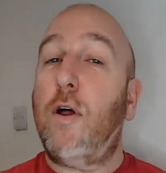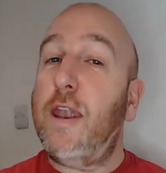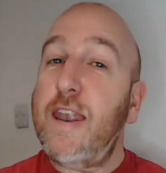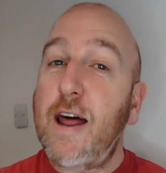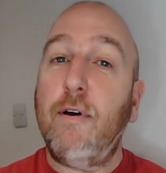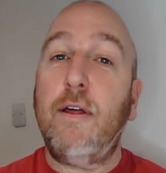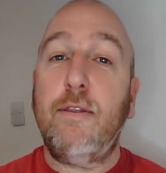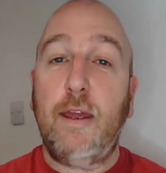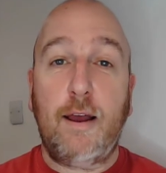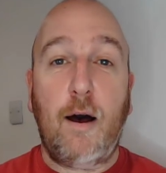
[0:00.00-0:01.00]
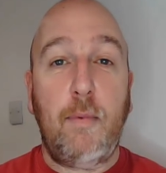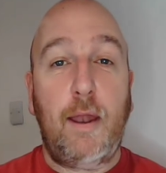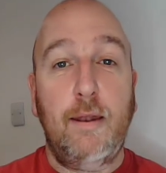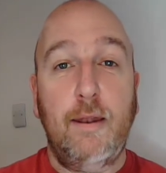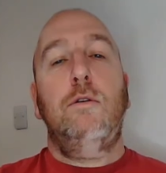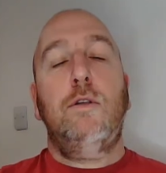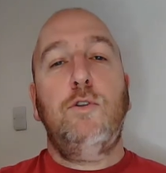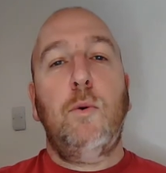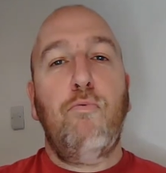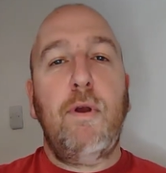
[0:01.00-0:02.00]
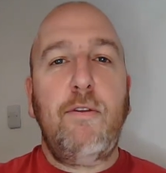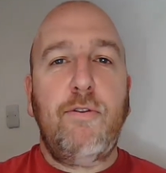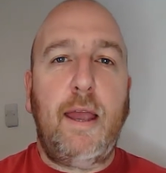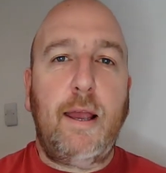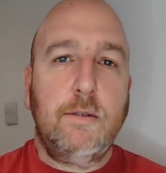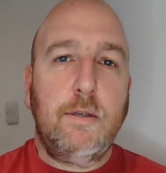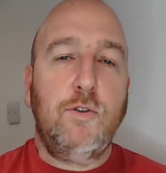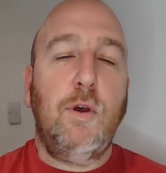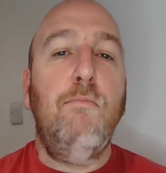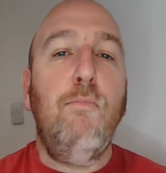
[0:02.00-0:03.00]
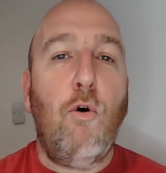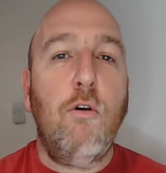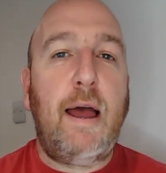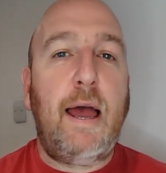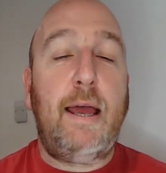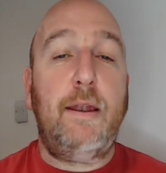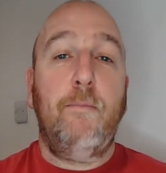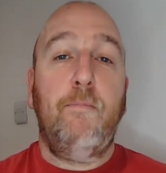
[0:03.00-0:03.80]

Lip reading: another thing coming. So to bring things to more of a head,